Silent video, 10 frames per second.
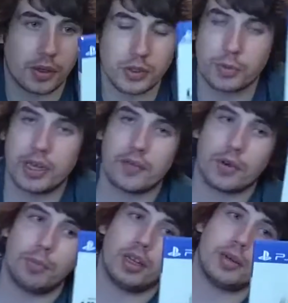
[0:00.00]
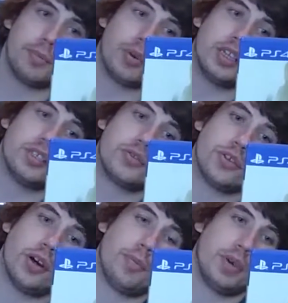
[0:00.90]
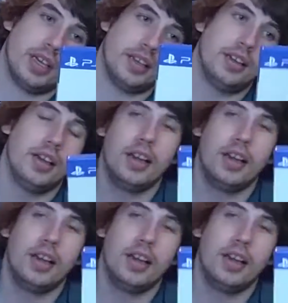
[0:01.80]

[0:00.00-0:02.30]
I was waiting for a price drop and